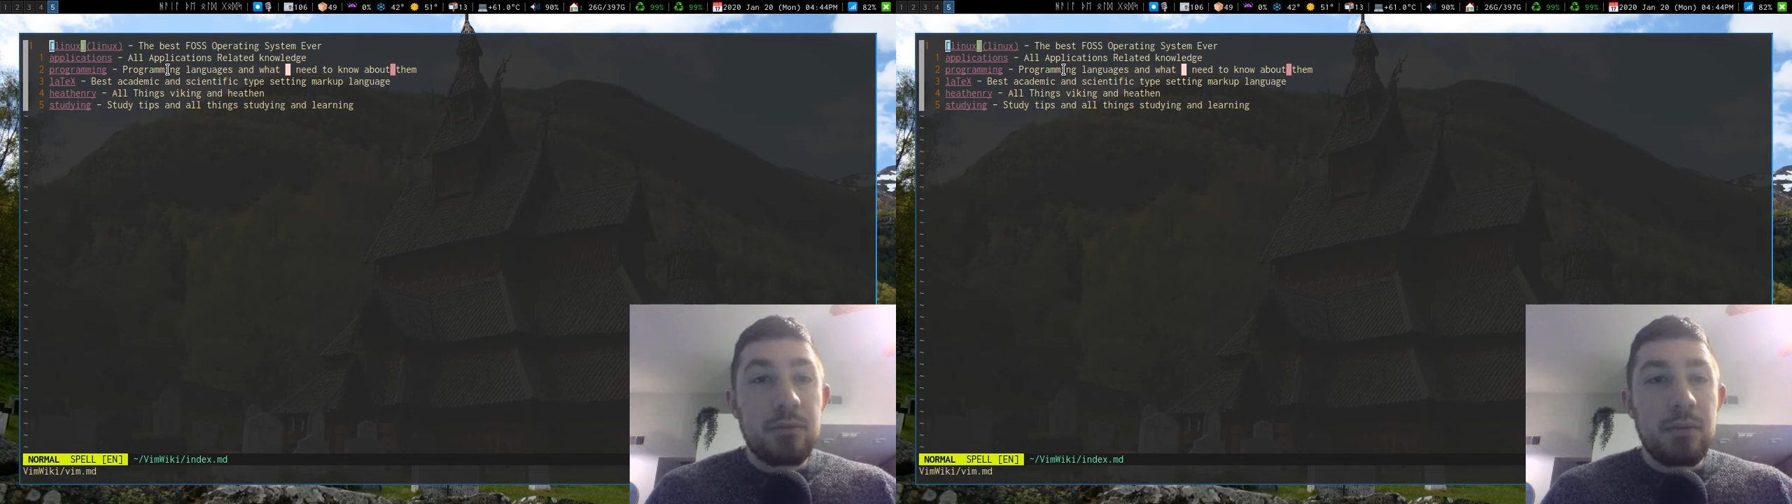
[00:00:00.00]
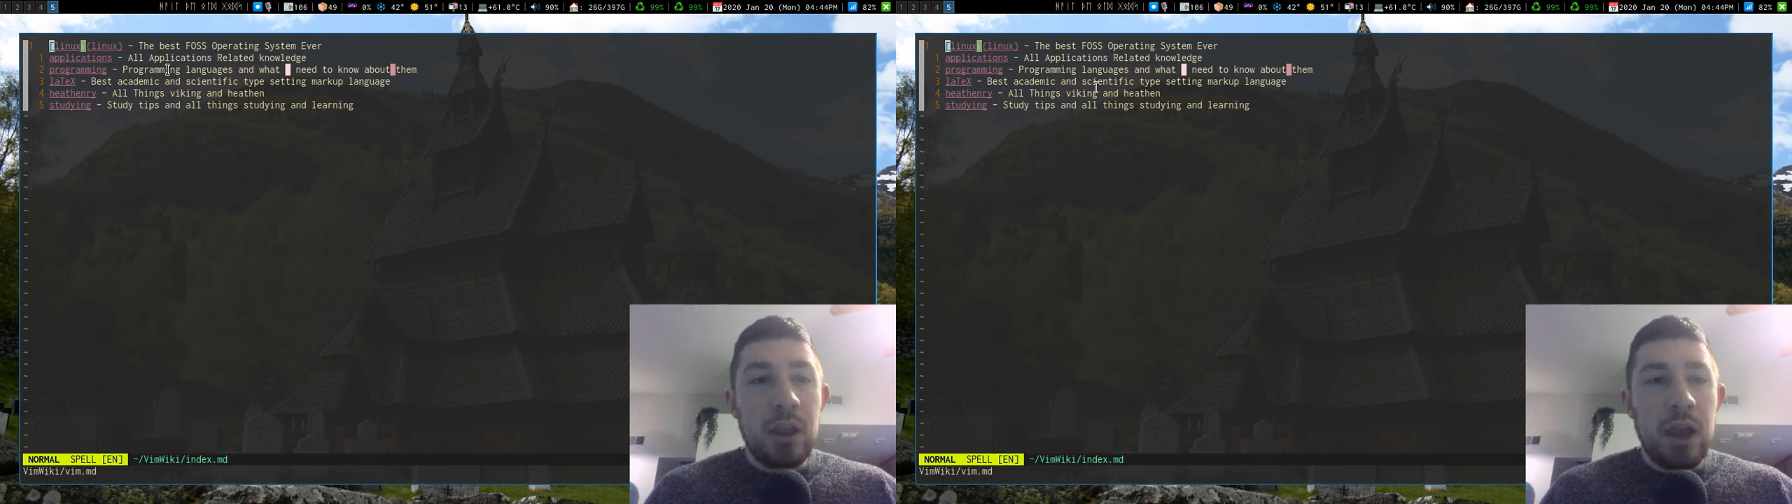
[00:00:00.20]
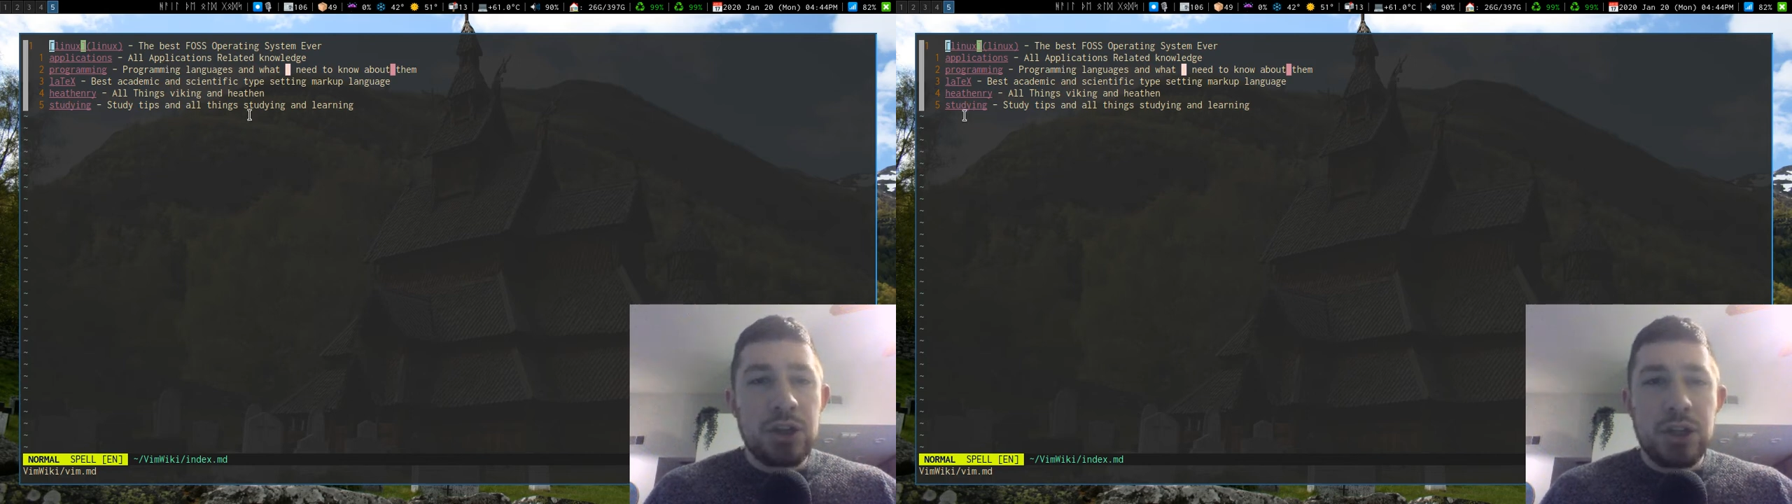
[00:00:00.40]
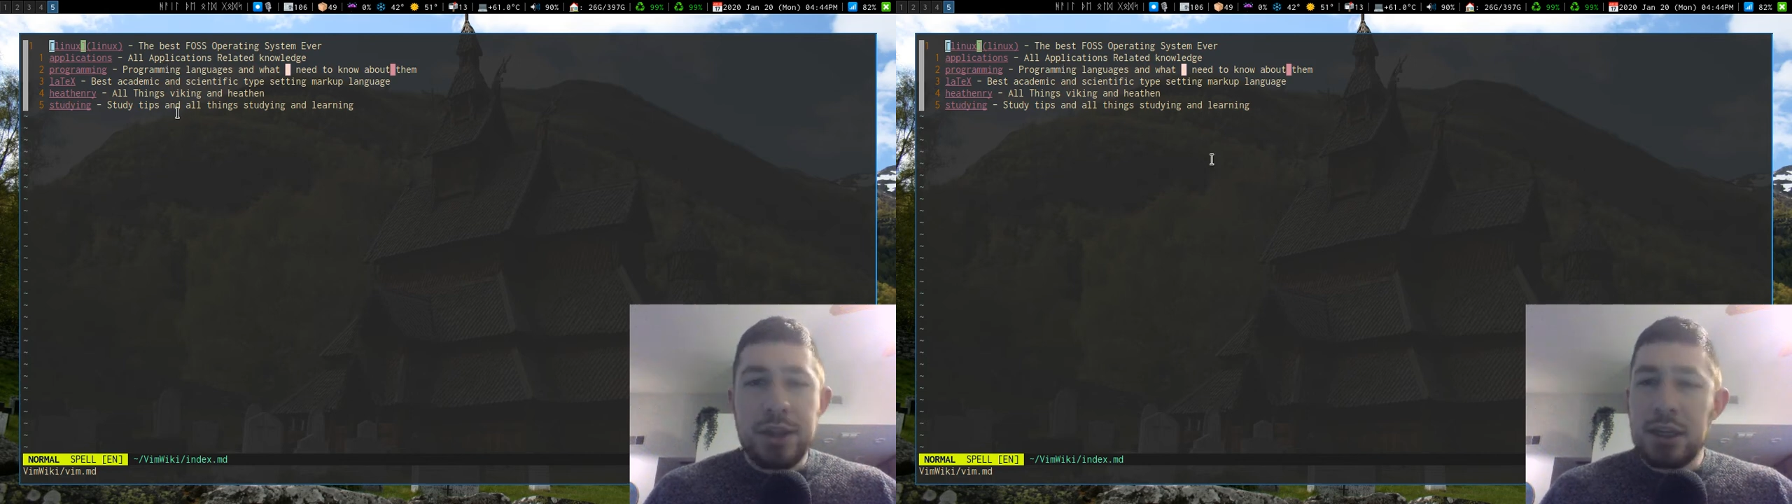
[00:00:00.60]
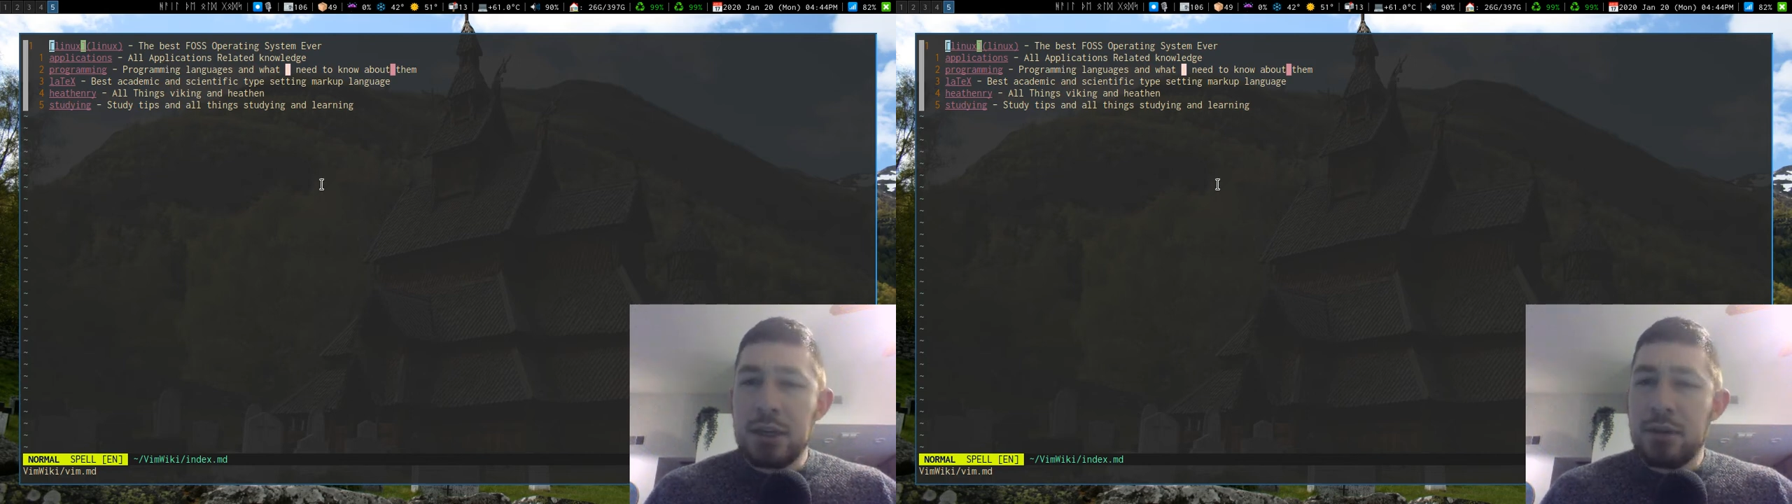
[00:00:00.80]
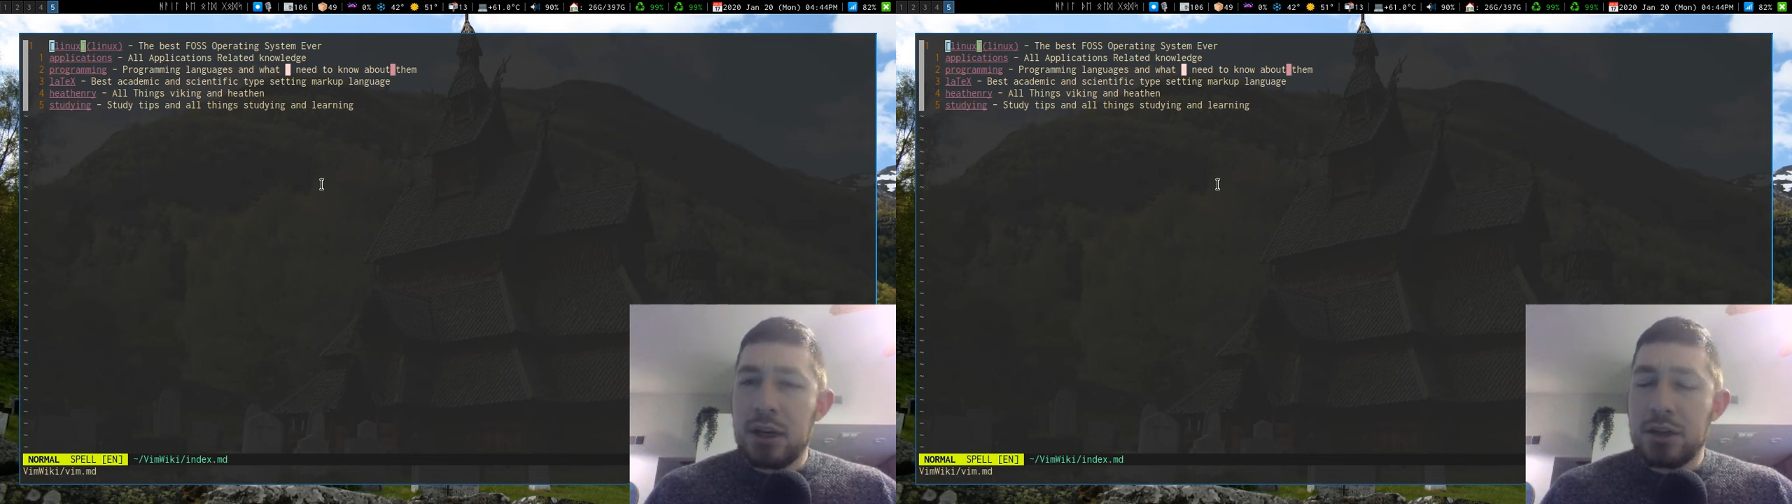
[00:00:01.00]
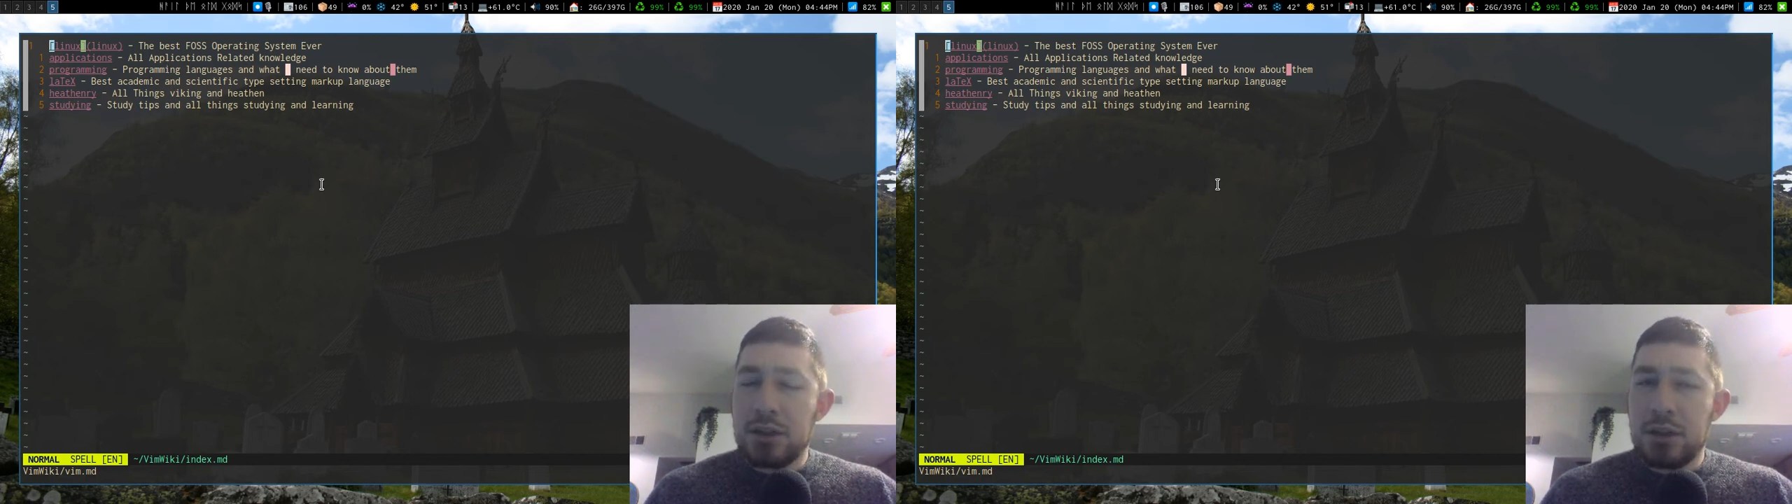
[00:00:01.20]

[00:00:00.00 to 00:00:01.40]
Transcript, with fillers: actually, I think it might actually,